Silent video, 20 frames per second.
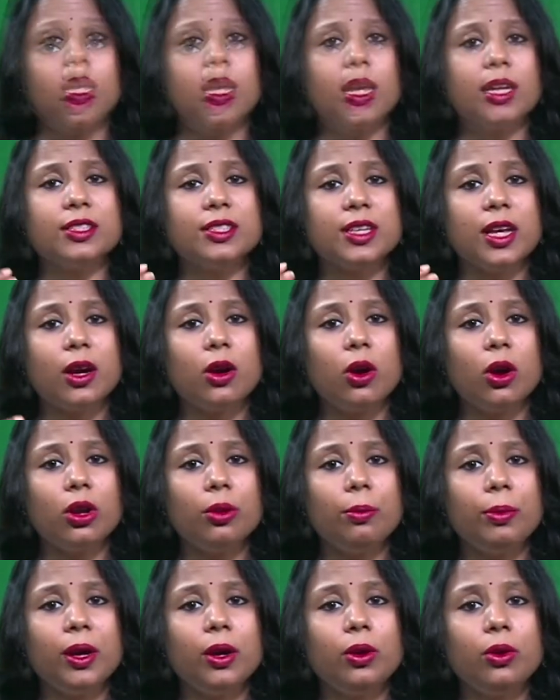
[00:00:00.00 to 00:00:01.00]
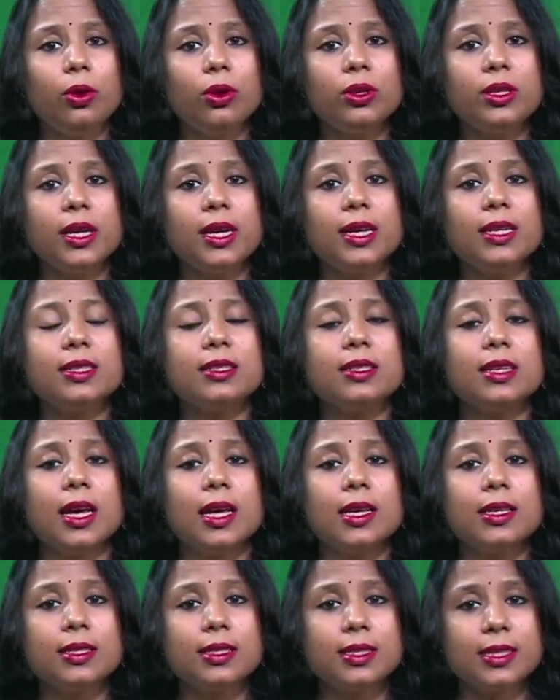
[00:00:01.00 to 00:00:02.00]
Its economic growth is
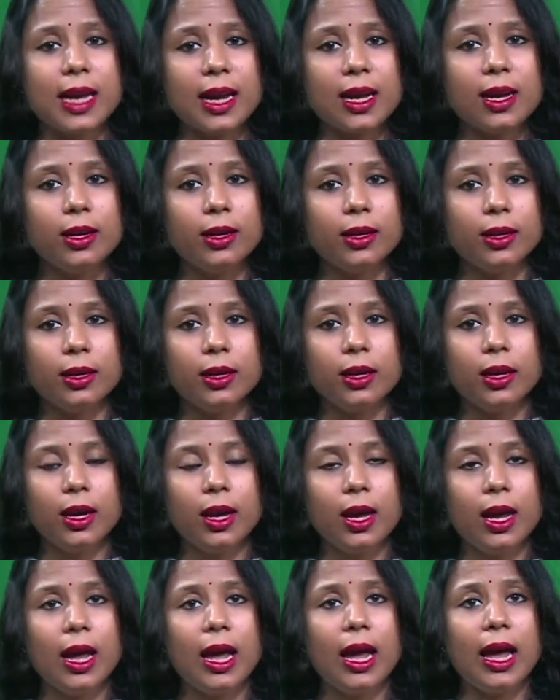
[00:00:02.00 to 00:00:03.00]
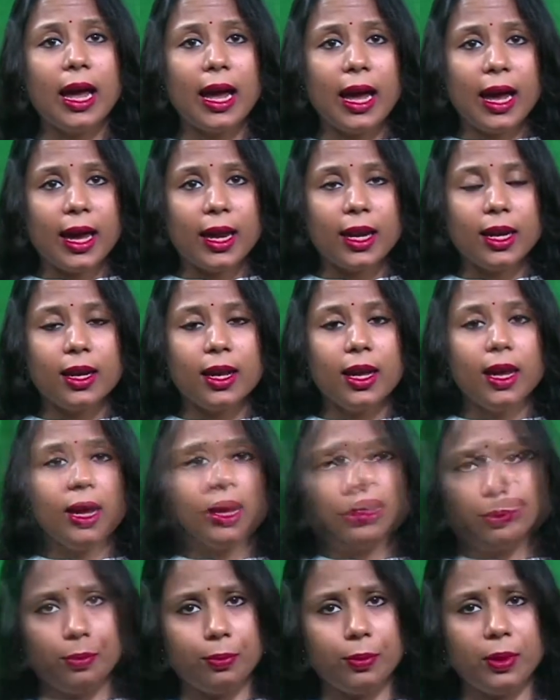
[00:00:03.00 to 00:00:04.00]
staggered, and
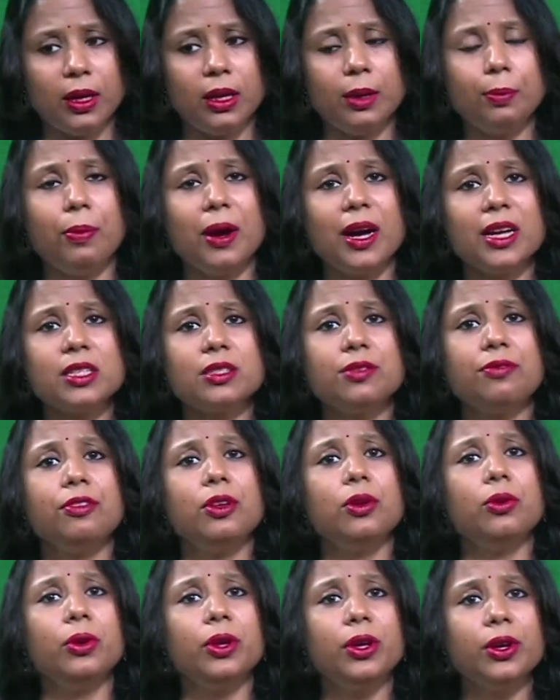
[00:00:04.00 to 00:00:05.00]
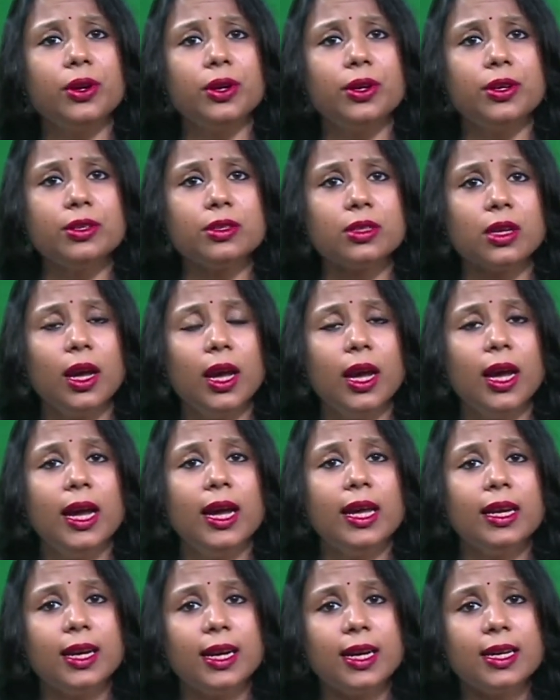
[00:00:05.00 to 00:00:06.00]
in the past few years
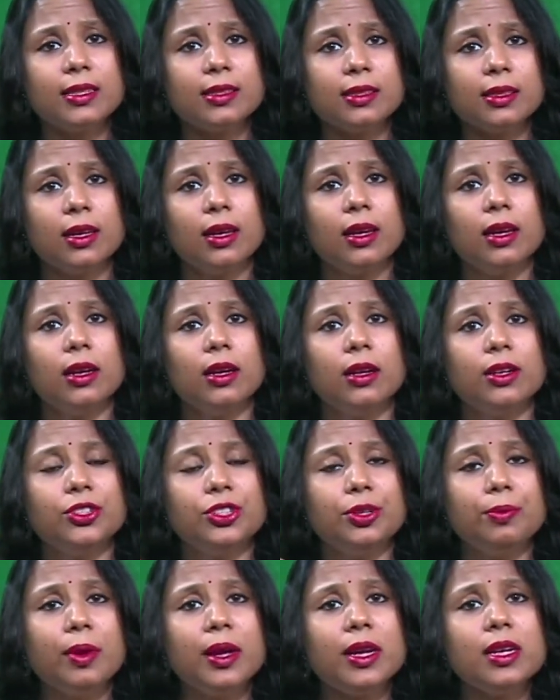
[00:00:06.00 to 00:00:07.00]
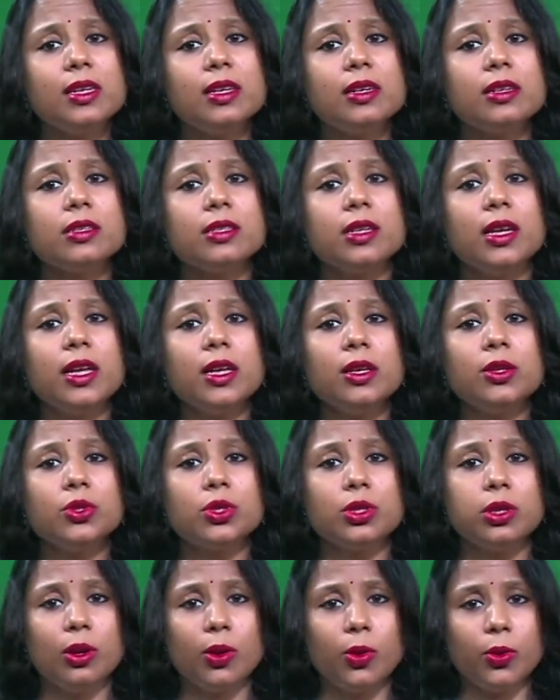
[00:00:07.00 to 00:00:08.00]
it has tremendously
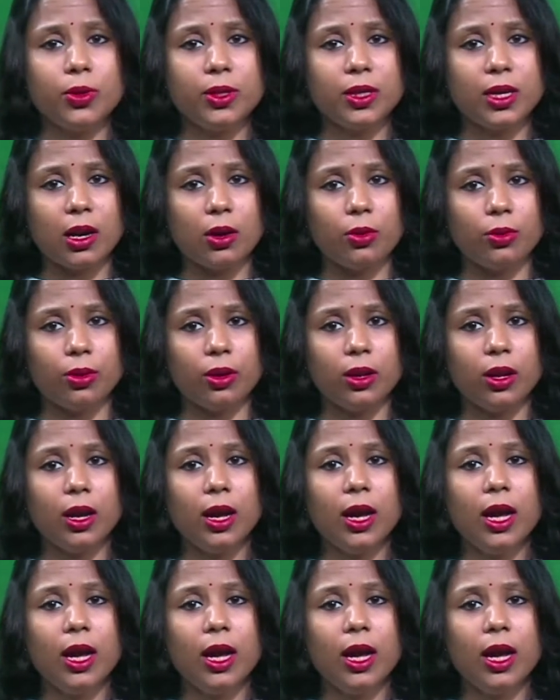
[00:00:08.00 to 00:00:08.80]
slowed down.